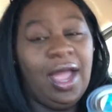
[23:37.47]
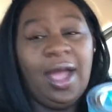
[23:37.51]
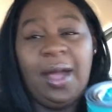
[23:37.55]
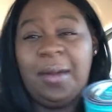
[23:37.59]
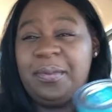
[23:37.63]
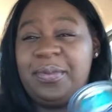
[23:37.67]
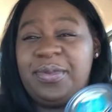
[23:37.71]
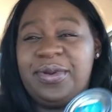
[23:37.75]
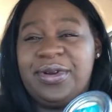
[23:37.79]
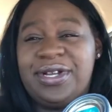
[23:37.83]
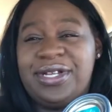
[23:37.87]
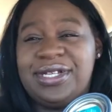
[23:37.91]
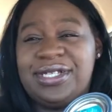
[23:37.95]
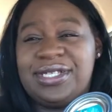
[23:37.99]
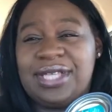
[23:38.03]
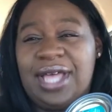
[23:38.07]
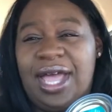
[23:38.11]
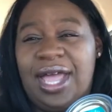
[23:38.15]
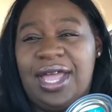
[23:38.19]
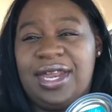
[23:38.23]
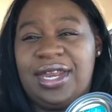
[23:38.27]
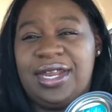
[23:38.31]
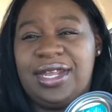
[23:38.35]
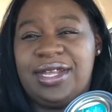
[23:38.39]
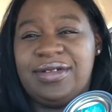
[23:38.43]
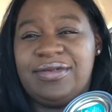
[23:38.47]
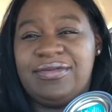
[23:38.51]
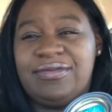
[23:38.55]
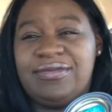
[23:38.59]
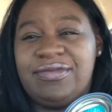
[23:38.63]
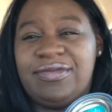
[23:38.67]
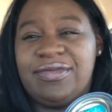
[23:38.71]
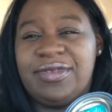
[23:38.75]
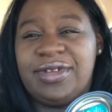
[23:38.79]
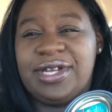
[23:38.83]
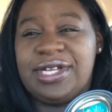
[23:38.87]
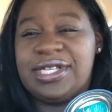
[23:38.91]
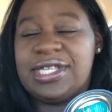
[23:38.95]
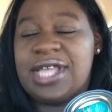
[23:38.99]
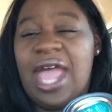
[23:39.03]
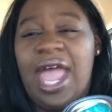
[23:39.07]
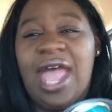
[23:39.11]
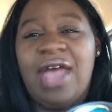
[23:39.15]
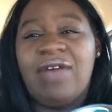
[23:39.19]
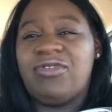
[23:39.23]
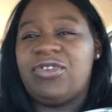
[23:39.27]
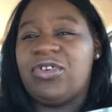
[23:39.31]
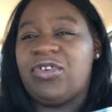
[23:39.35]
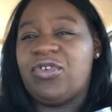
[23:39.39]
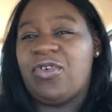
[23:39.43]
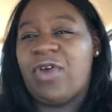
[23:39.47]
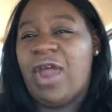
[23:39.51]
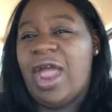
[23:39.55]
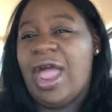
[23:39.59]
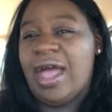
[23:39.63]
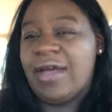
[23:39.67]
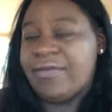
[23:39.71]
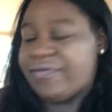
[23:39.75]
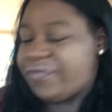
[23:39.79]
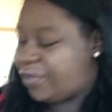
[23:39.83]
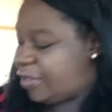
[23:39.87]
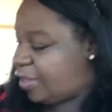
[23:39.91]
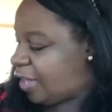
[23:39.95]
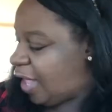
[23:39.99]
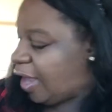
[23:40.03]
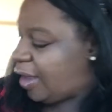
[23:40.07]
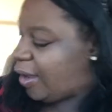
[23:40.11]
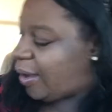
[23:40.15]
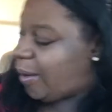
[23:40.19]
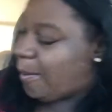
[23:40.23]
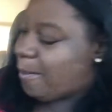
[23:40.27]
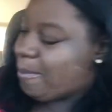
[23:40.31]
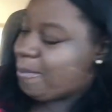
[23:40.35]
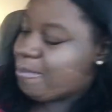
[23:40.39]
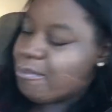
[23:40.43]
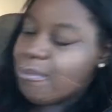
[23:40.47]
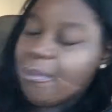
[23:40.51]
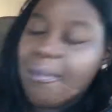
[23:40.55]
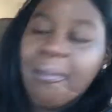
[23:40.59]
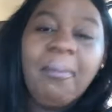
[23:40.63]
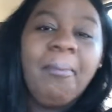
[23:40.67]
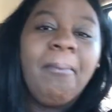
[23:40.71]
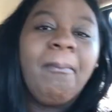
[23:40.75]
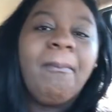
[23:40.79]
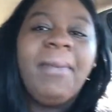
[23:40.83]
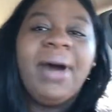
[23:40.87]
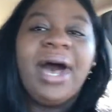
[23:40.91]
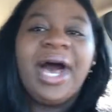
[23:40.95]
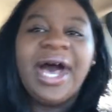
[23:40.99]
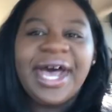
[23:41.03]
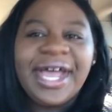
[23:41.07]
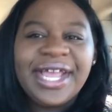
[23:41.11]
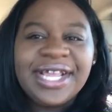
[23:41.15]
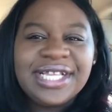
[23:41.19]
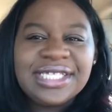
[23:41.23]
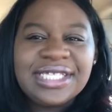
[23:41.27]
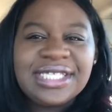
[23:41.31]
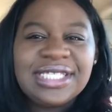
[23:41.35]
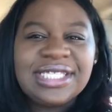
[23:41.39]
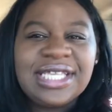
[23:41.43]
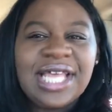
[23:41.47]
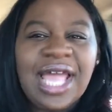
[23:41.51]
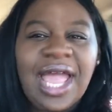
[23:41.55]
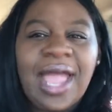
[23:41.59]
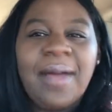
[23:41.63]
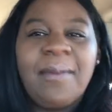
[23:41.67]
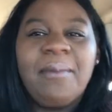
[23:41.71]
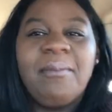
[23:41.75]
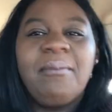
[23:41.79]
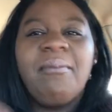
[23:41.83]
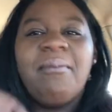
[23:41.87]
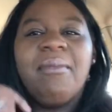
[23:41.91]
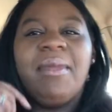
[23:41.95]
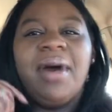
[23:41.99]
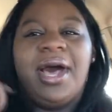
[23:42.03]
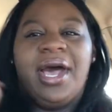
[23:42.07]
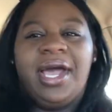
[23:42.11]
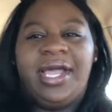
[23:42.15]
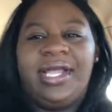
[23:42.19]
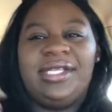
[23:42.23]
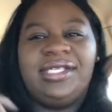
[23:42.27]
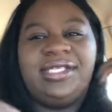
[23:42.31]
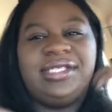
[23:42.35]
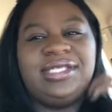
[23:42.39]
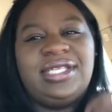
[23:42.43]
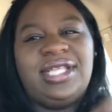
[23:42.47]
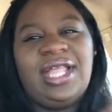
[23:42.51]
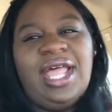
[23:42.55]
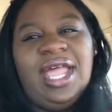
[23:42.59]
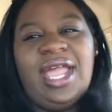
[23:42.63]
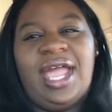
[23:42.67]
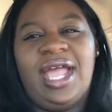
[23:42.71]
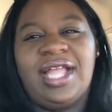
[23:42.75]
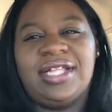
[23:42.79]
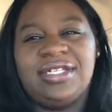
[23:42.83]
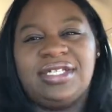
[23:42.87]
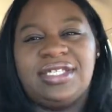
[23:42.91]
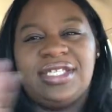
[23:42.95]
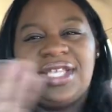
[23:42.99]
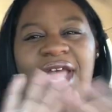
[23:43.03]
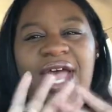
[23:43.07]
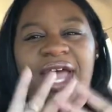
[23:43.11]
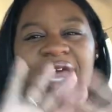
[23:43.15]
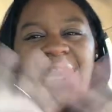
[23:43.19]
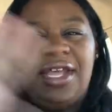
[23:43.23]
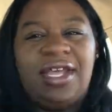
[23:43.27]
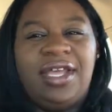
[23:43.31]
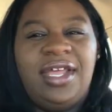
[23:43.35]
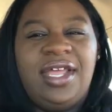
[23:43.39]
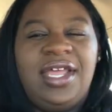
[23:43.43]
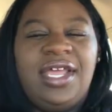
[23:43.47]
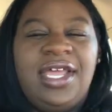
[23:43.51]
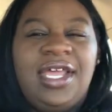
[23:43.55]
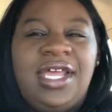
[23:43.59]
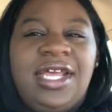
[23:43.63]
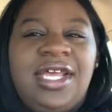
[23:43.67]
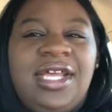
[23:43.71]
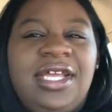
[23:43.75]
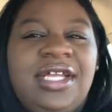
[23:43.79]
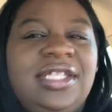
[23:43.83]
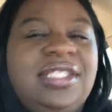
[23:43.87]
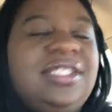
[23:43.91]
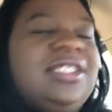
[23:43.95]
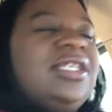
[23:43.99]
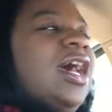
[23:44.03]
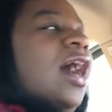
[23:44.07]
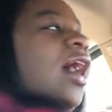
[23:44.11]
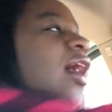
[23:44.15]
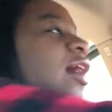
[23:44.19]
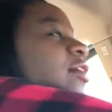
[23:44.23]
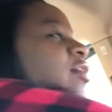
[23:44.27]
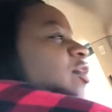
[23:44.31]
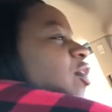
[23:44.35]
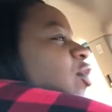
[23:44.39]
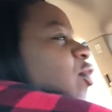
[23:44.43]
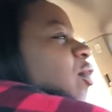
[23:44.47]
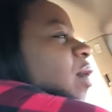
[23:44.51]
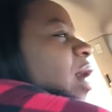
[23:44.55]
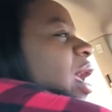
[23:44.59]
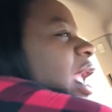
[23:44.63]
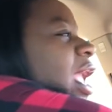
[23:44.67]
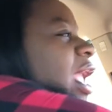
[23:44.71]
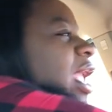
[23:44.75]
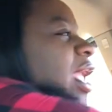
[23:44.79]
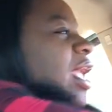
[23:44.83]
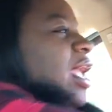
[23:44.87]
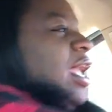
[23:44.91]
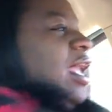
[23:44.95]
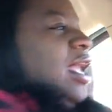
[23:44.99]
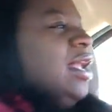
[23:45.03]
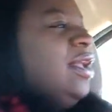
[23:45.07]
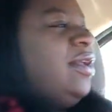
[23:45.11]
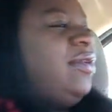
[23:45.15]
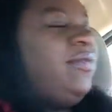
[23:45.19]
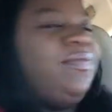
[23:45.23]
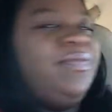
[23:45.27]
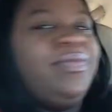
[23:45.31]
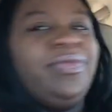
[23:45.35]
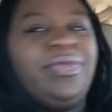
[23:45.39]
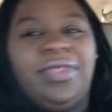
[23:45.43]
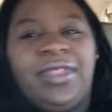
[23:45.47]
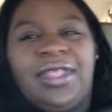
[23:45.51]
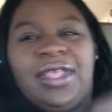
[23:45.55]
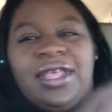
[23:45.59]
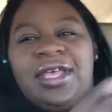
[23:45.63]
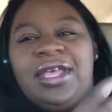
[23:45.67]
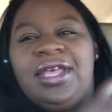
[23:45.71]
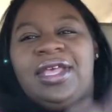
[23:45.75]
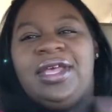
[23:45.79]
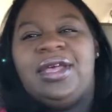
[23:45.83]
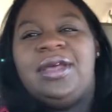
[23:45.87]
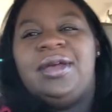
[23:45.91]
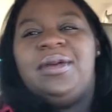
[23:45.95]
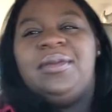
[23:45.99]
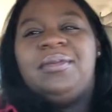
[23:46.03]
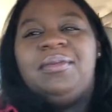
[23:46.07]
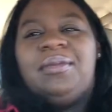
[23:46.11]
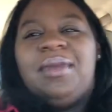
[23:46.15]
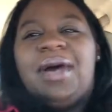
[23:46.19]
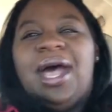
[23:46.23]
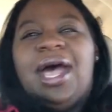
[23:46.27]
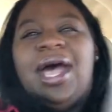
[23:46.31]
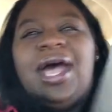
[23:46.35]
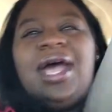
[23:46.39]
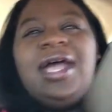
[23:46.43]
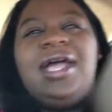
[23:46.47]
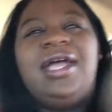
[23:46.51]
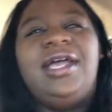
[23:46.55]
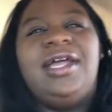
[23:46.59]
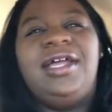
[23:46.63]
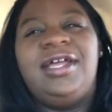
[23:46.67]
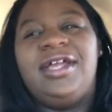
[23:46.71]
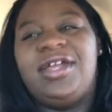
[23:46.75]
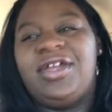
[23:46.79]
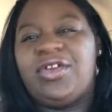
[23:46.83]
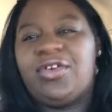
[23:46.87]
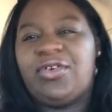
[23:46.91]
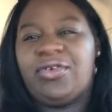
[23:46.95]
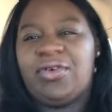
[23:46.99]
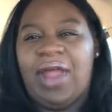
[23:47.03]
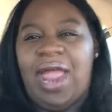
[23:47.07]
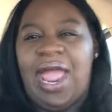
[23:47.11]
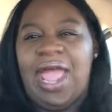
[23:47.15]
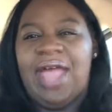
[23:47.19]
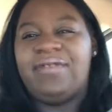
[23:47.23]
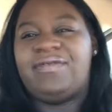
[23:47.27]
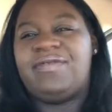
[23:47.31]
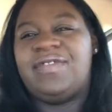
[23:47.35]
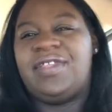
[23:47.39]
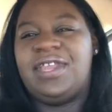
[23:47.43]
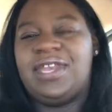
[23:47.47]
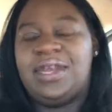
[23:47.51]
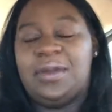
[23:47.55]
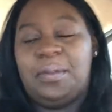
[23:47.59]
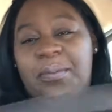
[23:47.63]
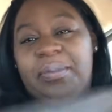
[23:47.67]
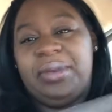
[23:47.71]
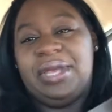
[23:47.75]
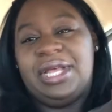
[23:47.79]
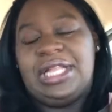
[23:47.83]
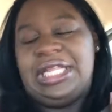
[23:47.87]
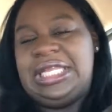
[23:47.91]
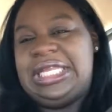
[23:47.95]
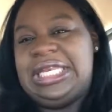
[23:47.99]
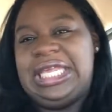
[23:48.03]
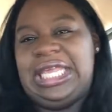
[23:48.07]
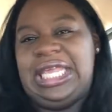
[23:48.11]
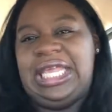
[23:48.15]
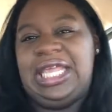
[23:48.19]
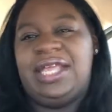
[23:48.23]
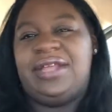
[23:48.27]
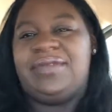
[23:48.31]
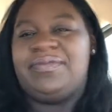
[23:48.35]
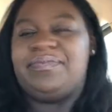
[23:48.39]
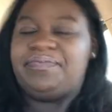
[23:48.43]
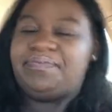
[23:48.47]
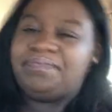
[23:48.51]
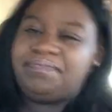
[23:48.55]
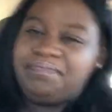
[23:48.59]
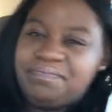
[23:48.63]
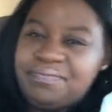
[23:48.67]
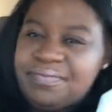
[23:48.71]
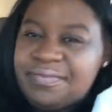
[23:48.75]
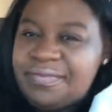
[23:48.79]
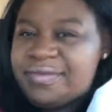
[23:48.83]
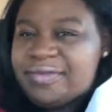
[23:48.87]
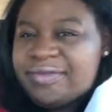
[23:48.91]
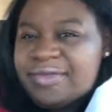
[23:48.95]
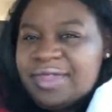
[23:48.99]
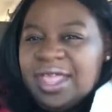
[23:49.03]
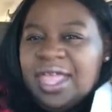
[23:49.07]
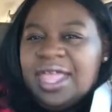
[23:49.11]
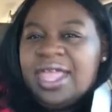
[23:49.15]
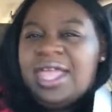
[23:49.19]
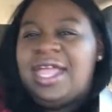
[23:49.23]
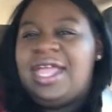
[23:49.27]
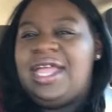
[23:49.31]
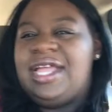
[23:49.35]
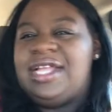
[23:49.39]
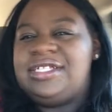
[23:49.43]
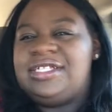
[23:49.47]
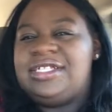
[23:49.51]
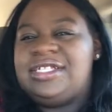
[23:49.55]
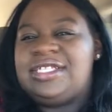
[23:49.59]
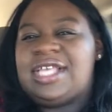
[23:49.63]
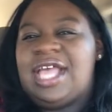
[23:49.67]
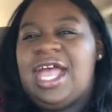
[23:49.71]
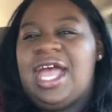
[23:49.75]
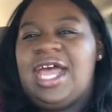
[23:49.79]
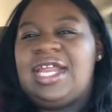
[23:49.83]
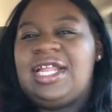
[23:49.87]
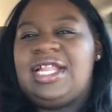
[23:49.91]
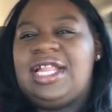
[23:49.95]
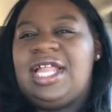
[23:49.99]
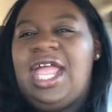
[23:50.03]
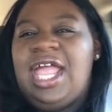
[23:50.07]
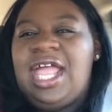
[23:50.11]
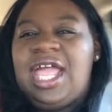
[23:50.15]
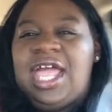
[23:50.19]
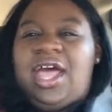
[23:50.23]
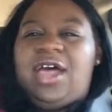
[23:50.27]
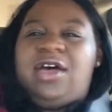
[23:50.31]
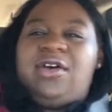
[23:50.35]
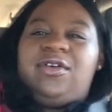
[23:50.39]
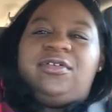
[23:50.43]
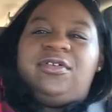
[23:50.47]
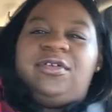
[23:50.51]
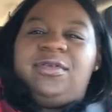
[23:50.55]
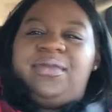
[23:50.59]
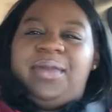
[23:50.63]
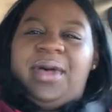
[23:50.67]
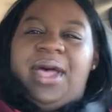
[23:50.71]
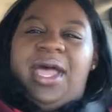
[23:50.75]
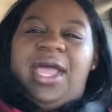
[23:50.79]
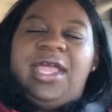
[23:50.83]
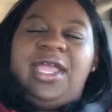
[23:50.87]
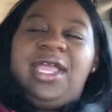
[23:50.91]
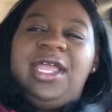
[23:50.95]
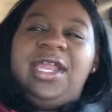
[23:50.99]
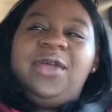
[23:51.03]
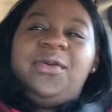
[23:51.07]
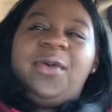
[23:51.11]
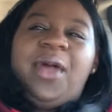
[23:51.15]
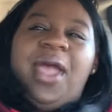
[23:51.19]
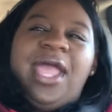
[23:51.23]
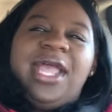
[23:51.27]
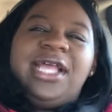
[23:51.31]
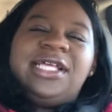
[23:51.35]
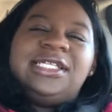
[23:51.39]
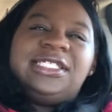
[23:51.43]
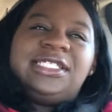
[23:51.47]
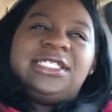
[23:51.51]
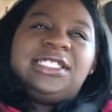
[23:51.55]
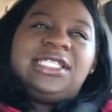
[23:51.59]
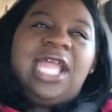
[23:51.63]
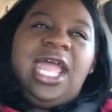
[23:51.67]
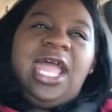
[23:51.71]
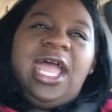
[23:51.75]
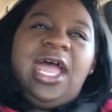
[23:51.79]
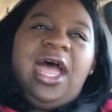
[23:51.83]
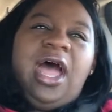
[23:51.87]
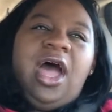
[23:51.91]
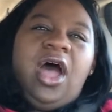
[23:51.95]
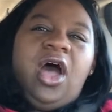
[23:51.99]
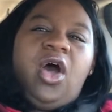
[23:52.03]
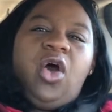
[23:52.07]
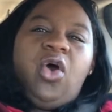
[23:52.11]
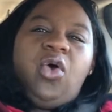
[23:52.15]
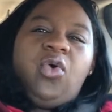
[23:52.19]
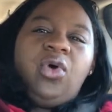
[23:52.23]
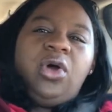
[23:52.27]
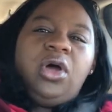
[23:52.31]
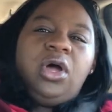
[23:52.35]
I'm pretty excited because I haven't crafted like months and months. Like, I just kind of tucked away my crafting ability and just kind of let go. But anyways, now